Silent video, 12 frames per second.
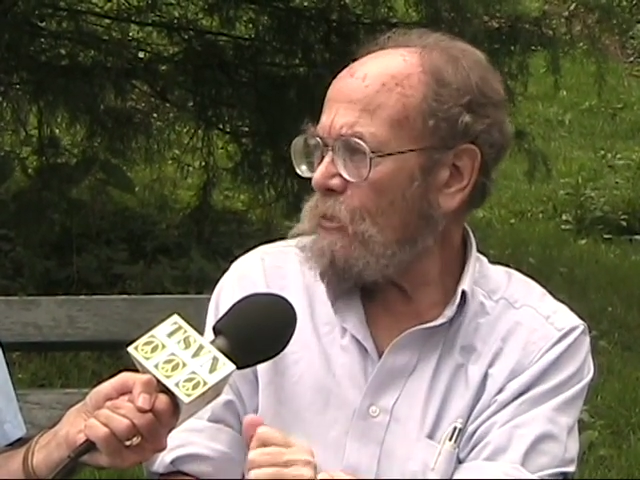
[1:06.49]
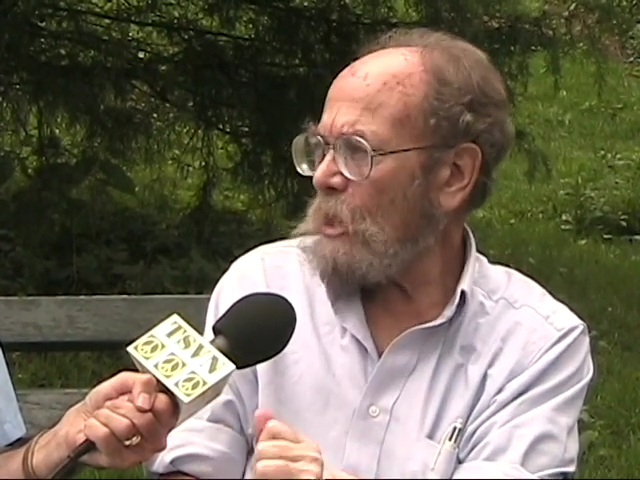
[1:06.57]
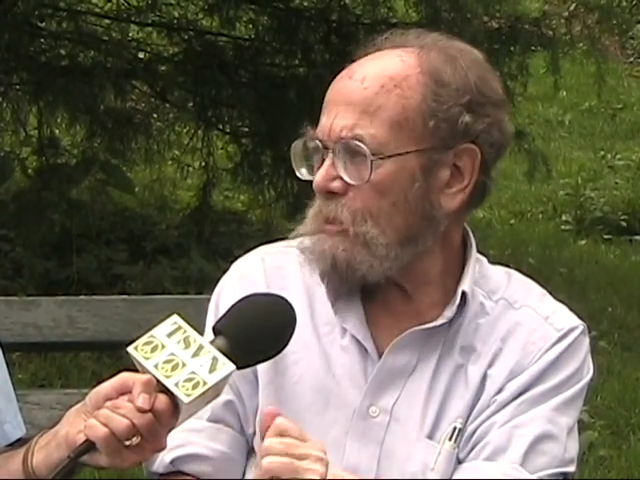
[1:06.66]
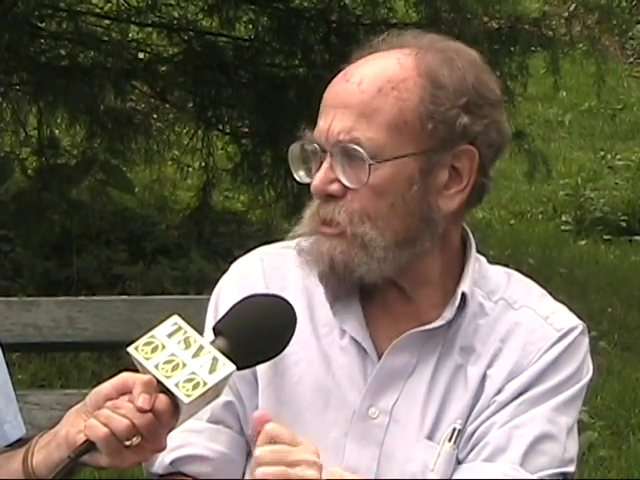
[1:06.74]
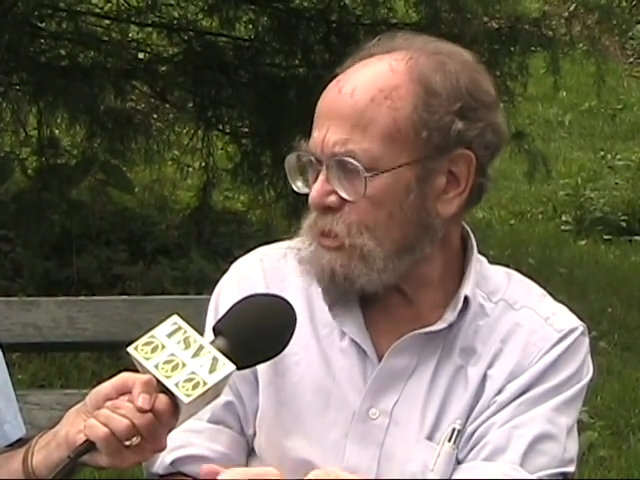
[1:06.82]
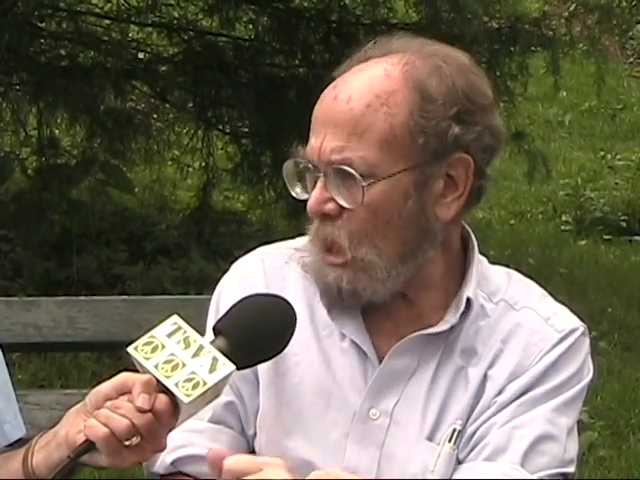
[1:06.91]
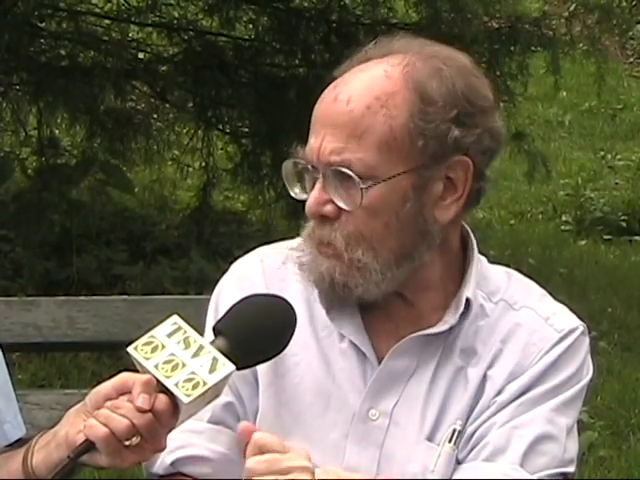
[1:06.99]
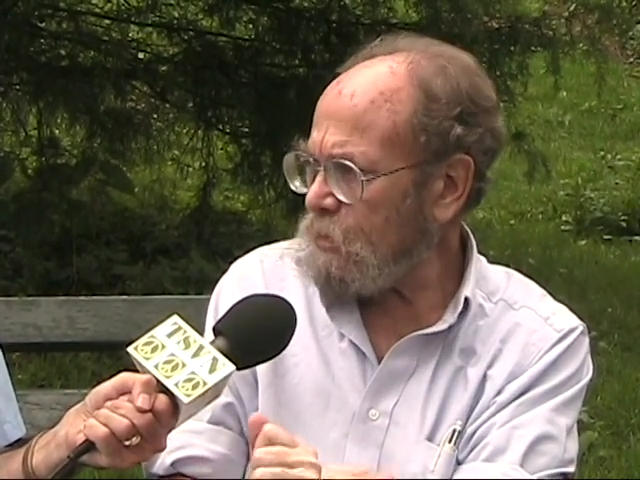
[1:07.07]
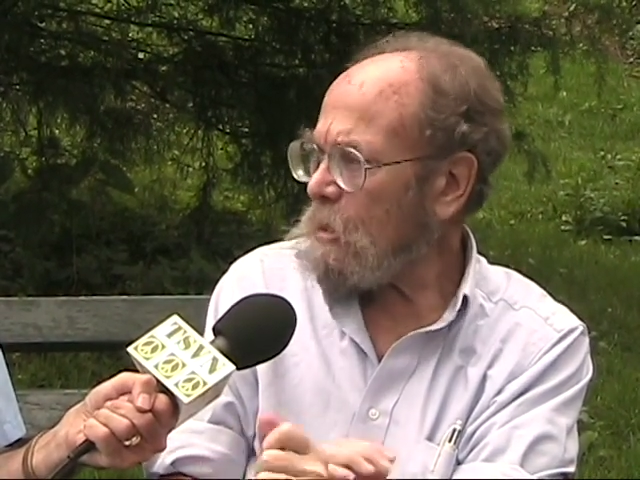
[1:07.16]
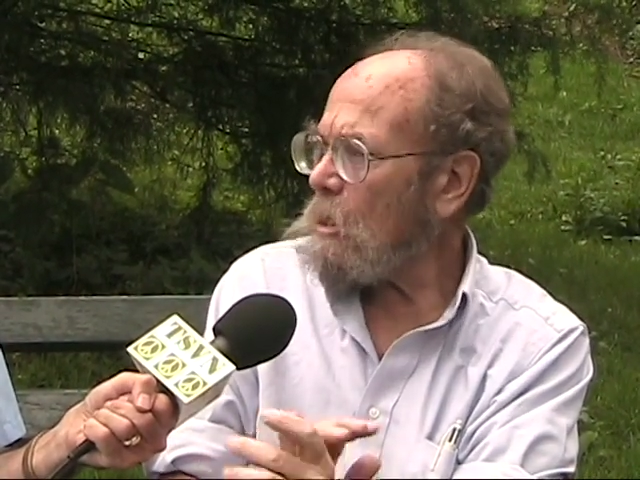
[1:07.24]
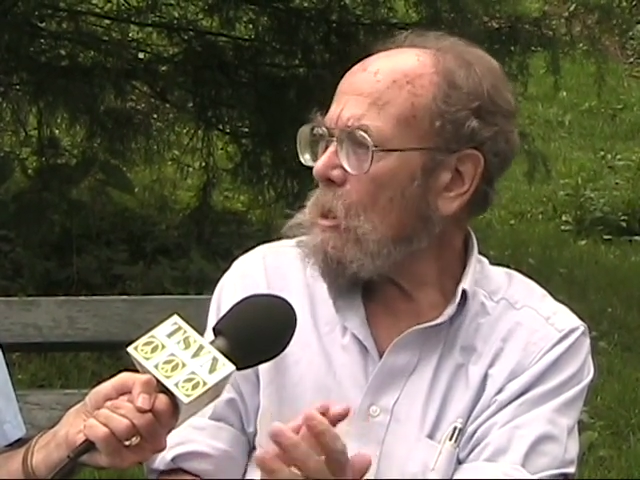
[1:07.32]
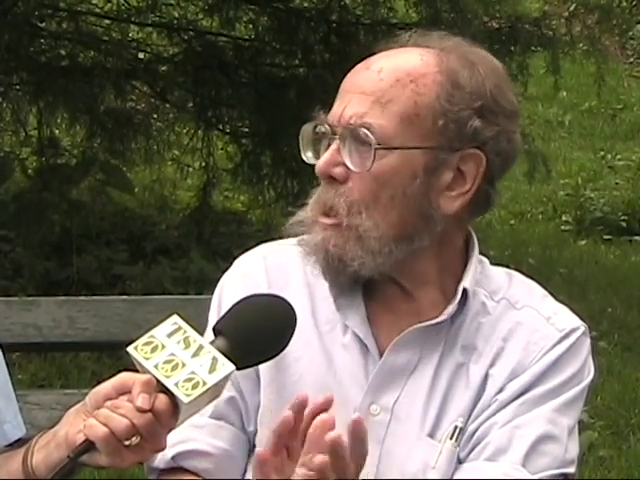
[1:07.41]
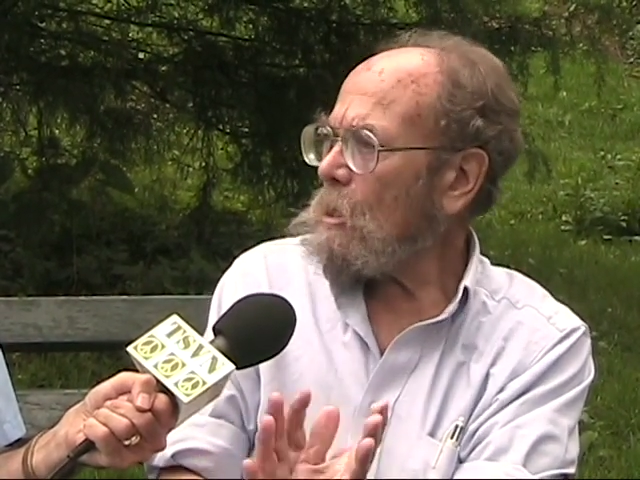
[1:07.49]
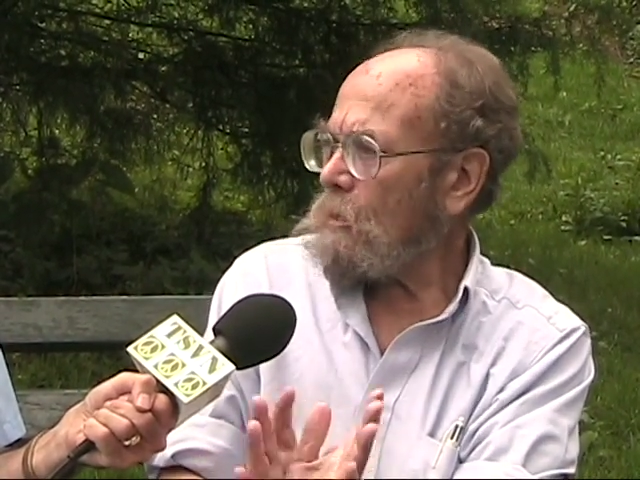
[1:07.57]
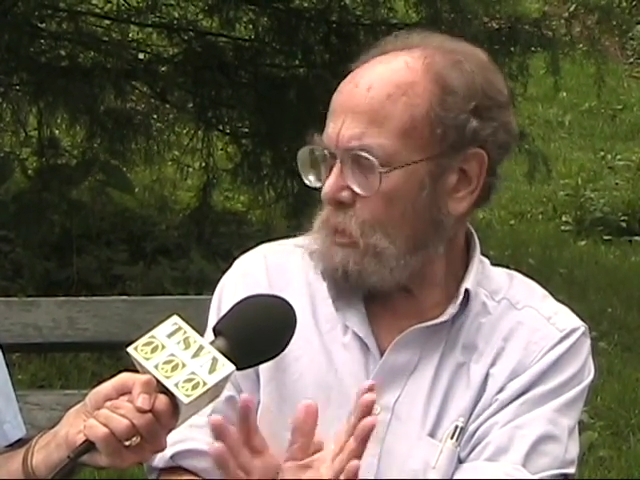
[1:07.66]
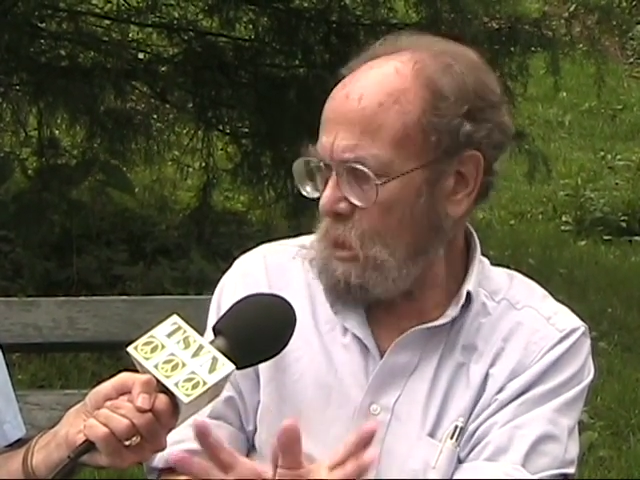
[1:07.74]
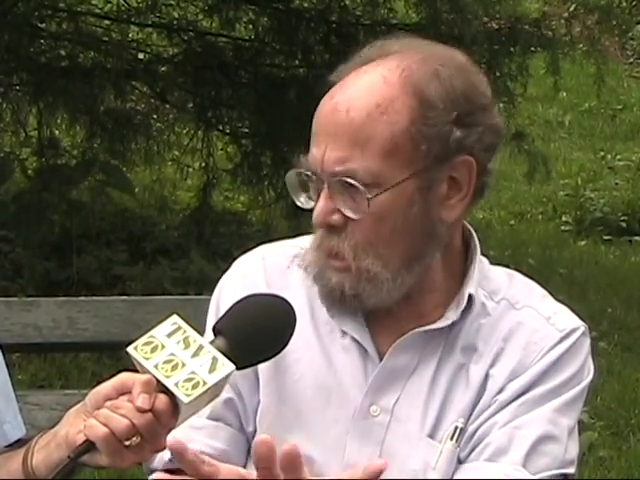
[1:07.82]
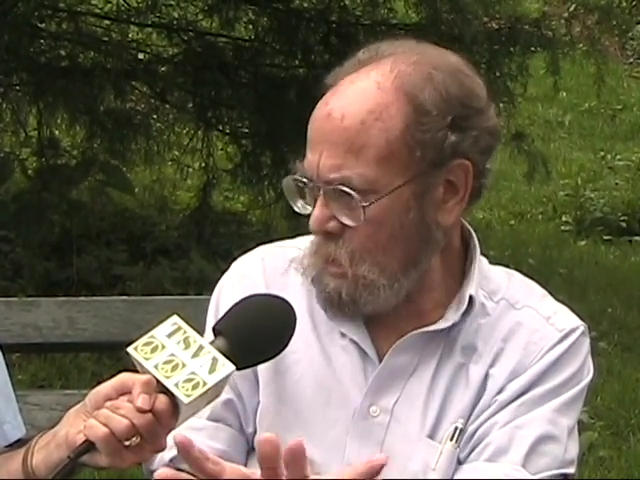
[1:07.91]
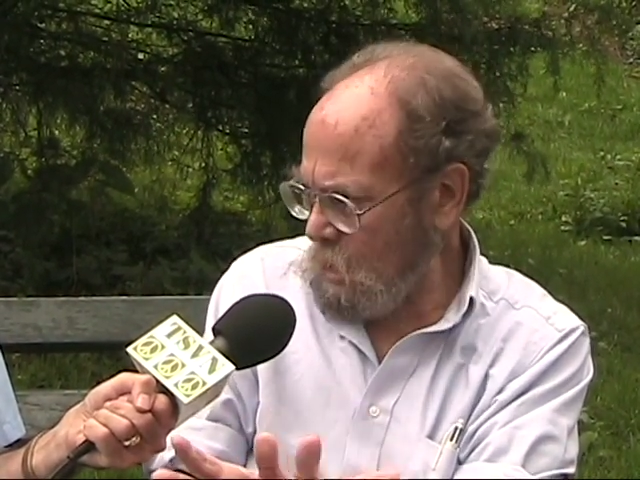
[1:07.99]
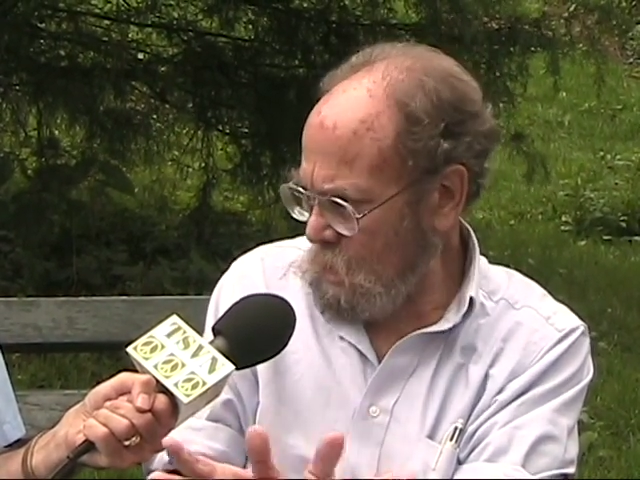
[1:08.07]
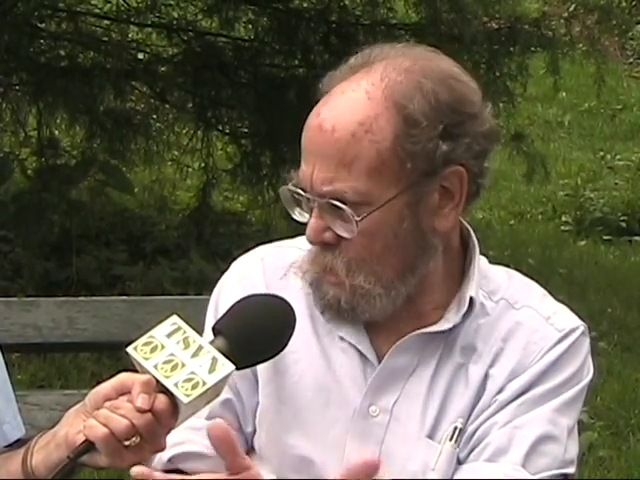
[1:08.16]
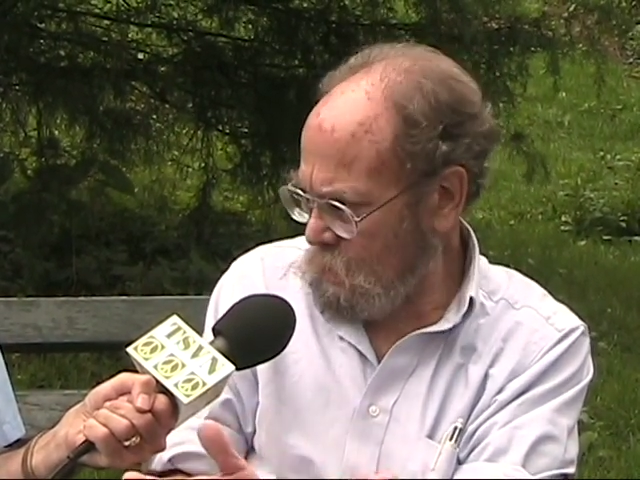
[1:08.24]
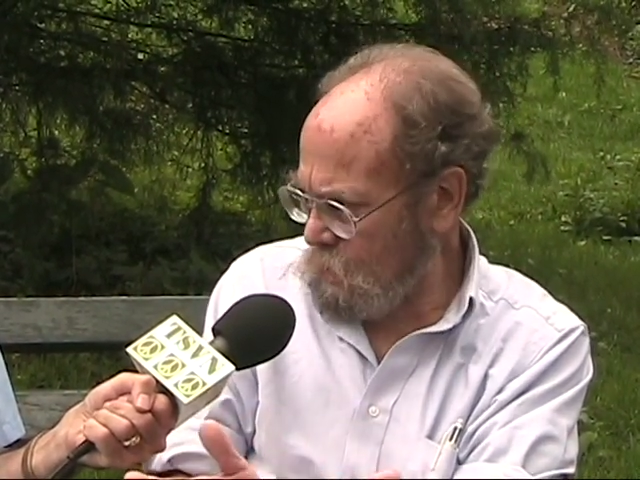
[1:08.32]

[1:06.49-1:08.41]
they sent the